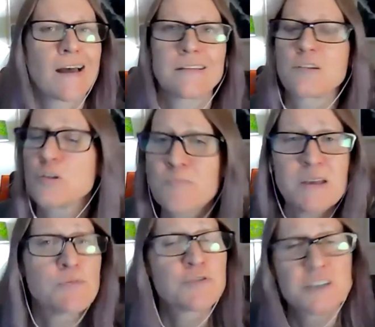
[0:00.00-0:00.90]
good
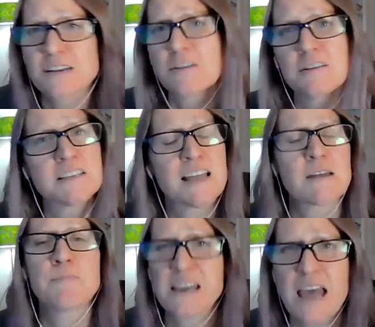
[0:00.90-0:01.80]
people skills,
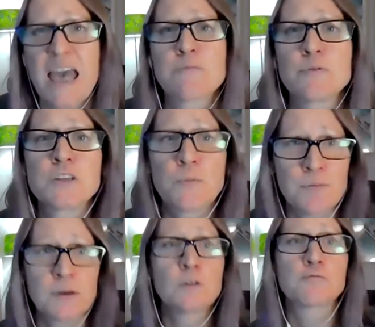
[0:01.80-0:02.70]
like being able to
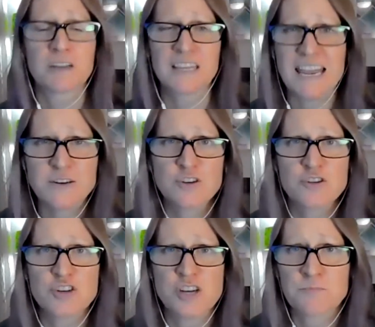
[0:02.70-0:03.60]
build
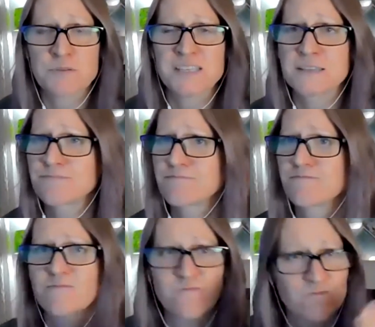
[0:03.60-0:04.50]
relationships
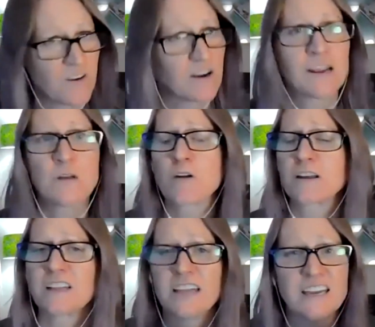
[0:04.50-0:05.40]
very
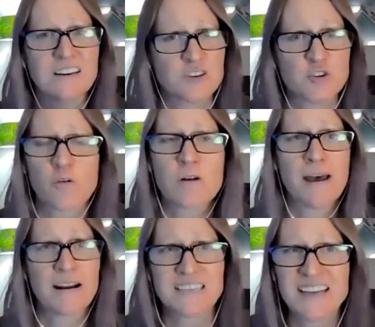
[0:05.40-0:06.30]
quickly in a short
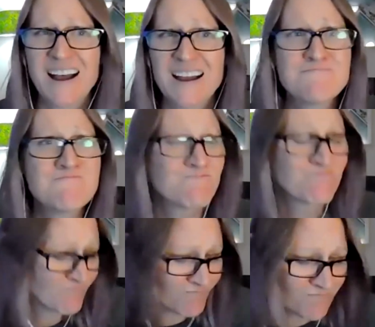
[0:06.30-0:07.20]
amount of time,
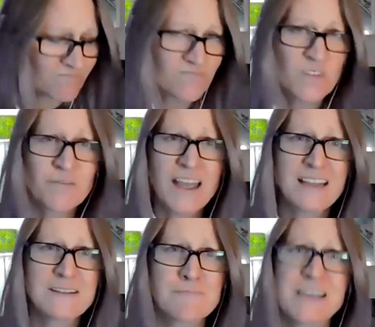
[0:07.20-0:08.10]

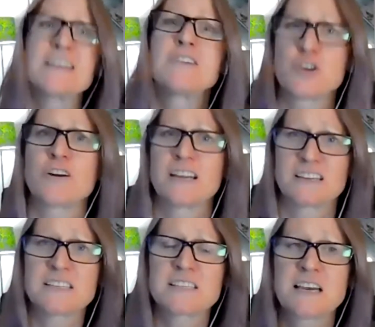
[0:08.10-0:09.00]
and being
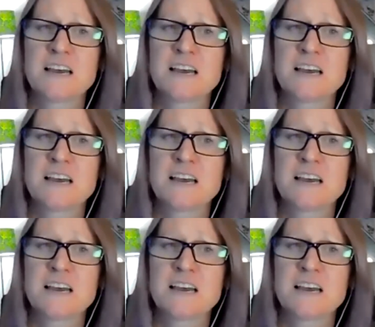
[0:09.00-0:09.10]
curious.